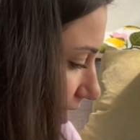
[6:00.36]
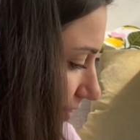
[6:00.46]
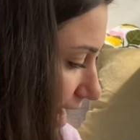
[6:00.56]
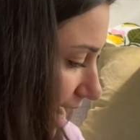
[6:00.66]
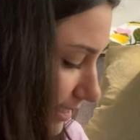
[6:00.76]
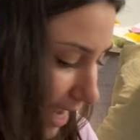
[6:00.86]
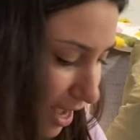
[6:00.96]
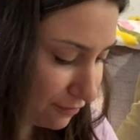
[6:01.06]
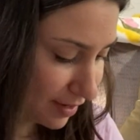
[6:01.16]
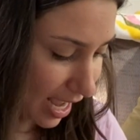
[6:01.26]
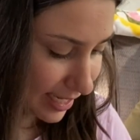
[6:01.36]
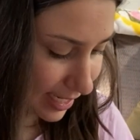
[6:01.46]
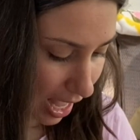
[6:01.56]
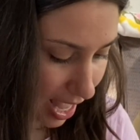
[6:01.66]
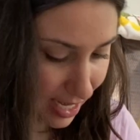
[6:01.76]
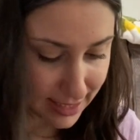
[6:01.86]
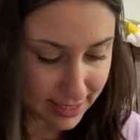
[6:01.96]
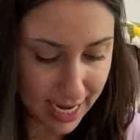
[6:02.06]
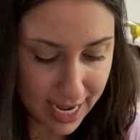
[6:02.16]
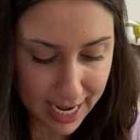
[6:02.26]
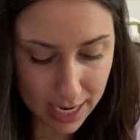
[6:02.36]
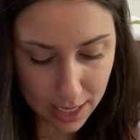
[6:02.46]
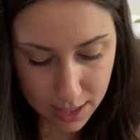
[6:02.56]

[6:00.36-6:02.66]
The next outfit I got is a